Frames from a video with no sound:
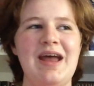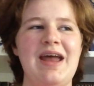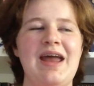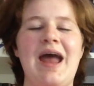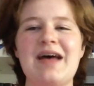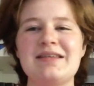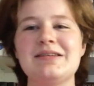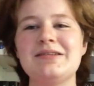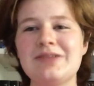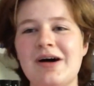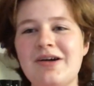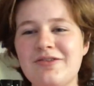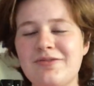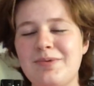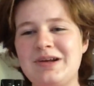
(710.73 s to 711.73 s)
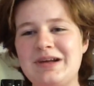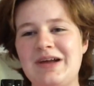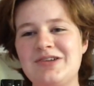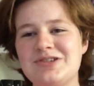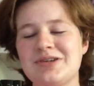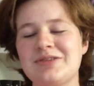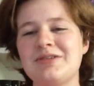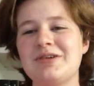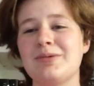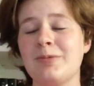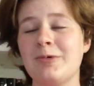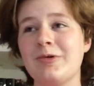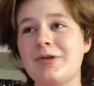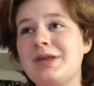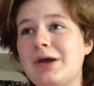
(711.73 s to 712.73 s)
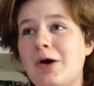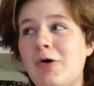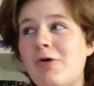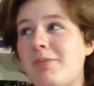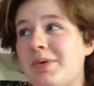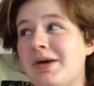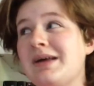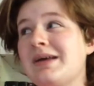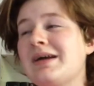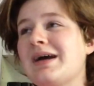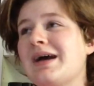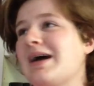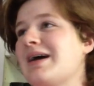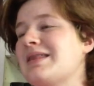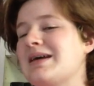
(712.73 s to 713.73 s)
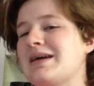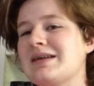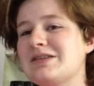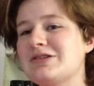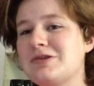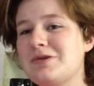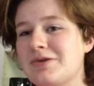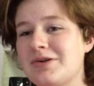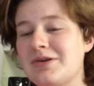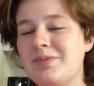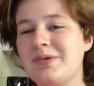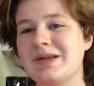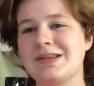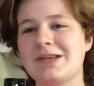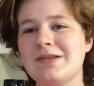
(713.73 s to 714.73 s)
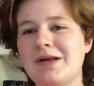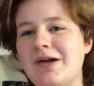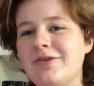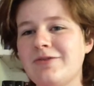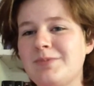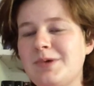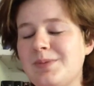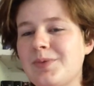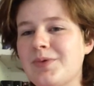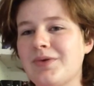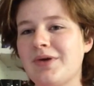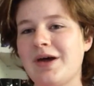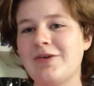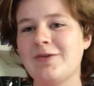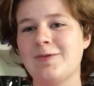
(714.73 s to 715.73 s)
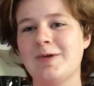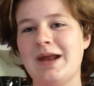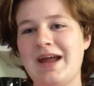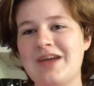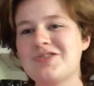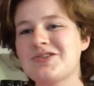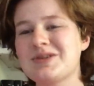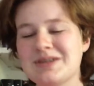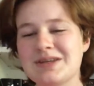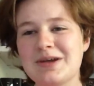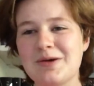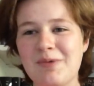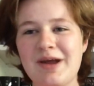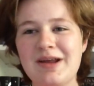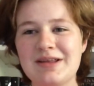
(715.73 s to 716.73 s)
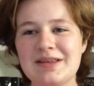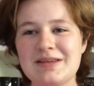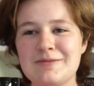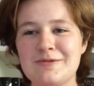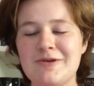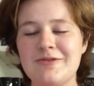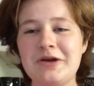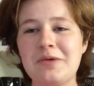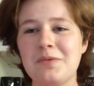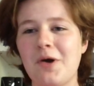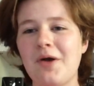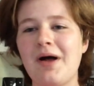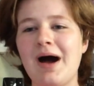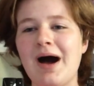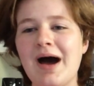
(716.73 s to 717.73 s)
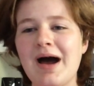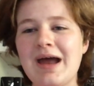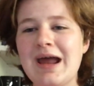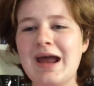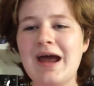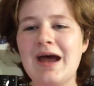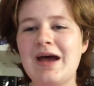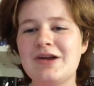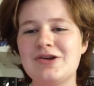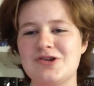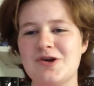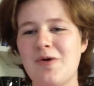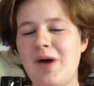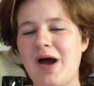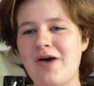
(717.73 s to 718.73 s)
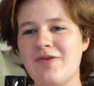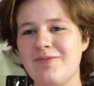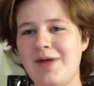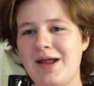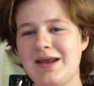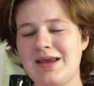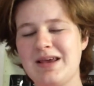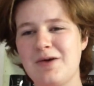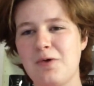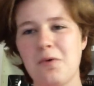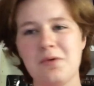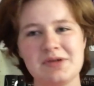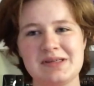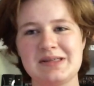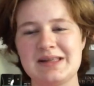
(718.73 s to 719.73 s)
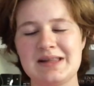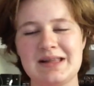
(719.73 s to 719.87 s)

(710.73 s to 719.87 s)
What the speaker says: it has a lot of potential, and I'm really hoping that it's good because a lot of people have been anxiously awaiting this movie, and while I don't have many horses in